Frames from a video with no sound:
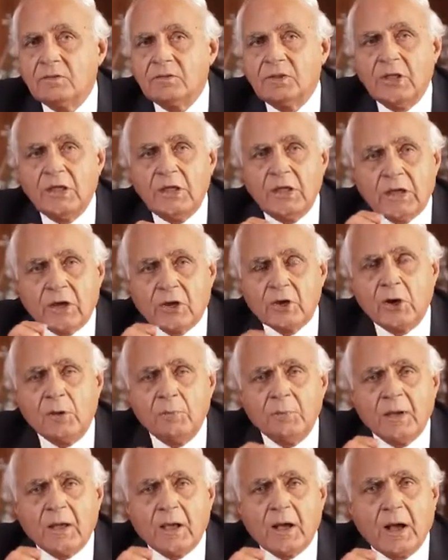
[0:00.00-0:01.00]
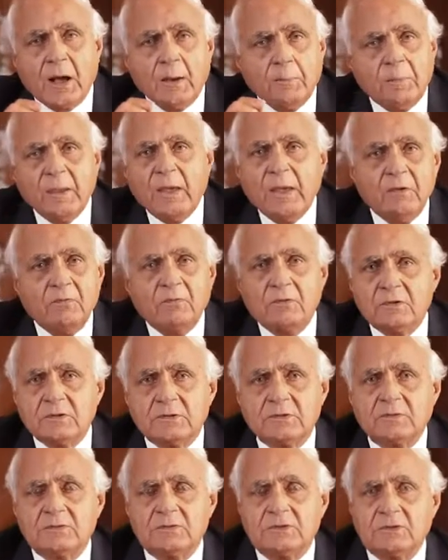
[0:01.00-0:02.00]
The economic
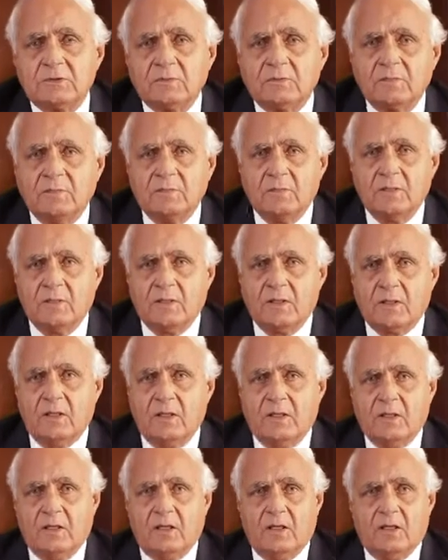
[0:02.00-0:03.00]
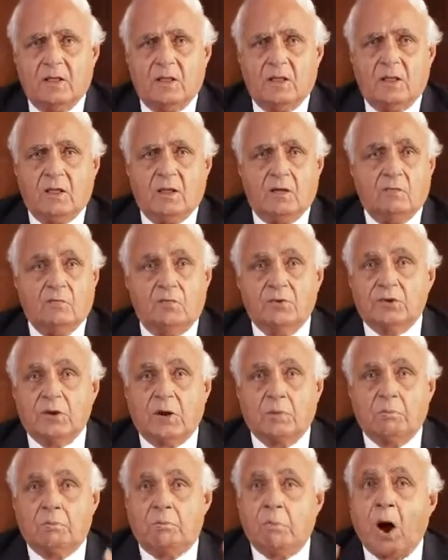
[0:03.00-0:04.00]
upheavals which
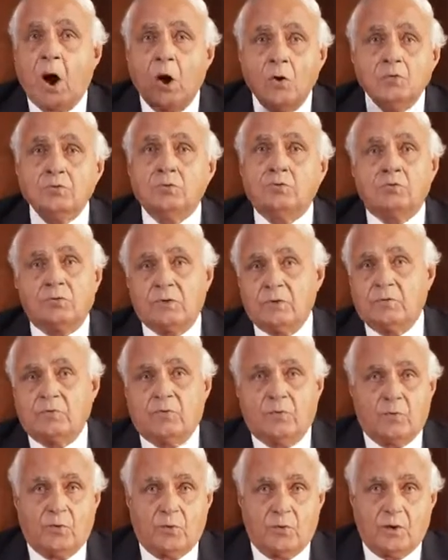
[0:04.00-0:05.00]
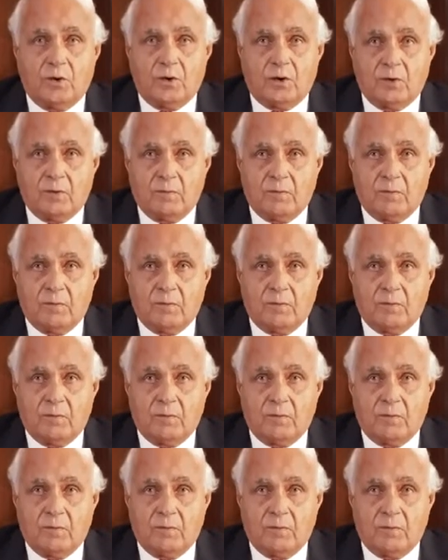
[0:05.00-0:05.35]
are bound to unfold